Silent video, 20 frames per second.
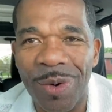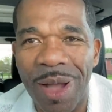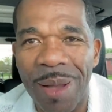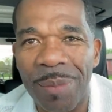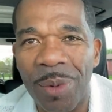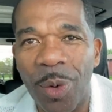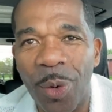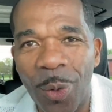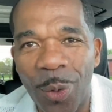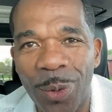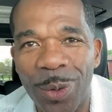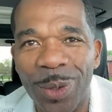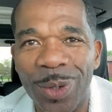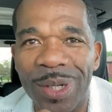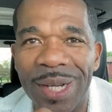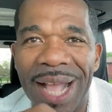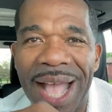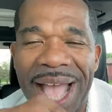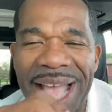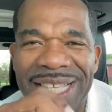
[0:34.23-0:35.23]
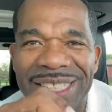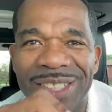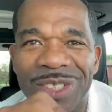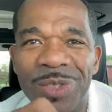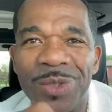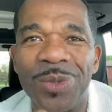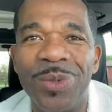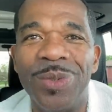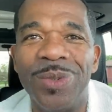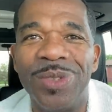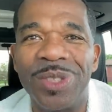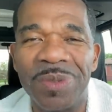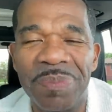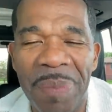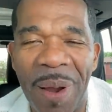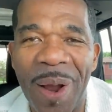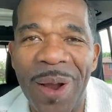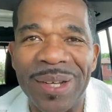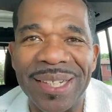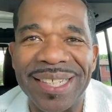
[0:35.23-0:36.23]
I'm an Orr High School
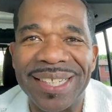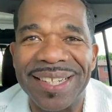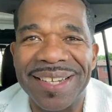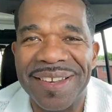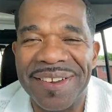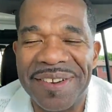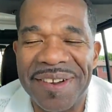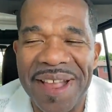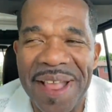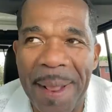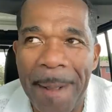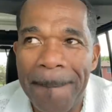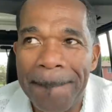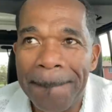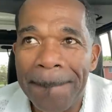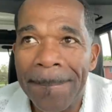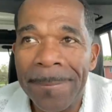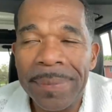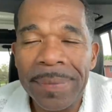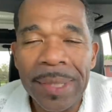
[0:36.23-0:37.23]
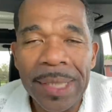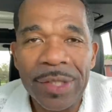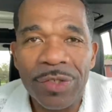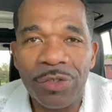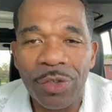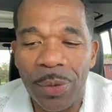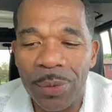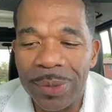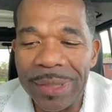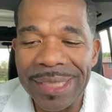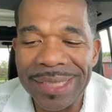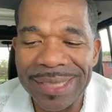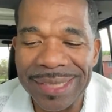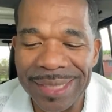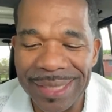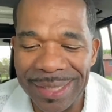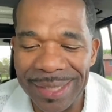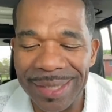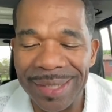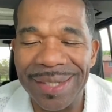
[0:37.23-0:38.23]
Spartan, all right? So
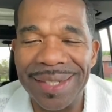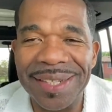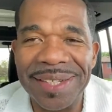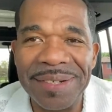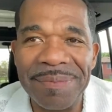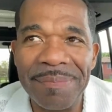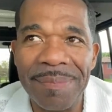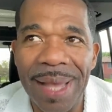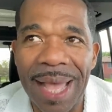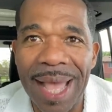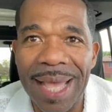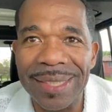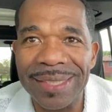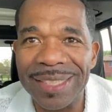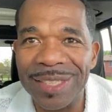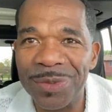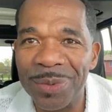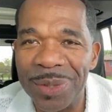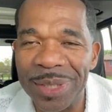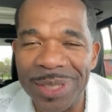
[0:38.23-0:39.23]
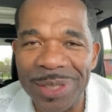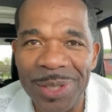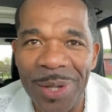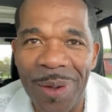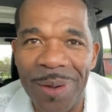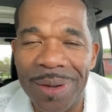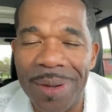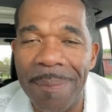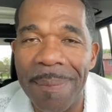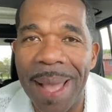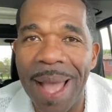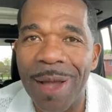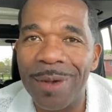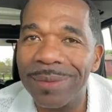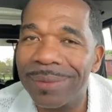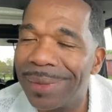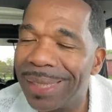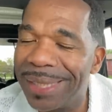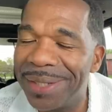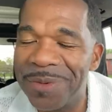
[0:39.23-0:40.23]
listen, I just want to talk
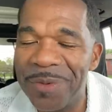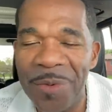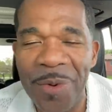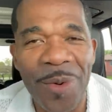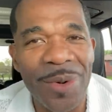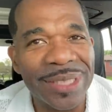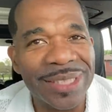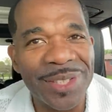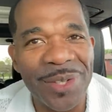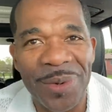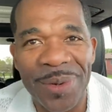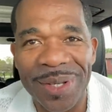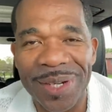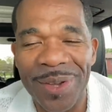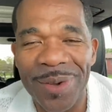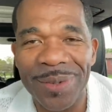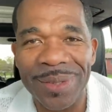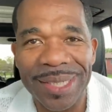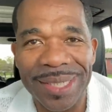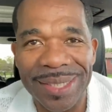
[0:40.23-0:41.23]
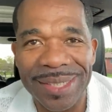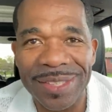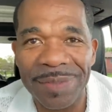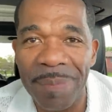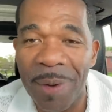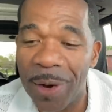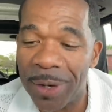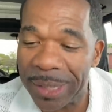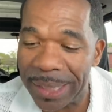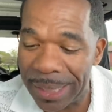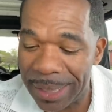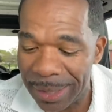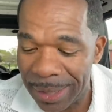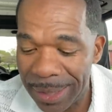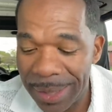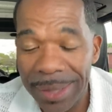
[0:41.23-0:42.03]
about what's going on in this market.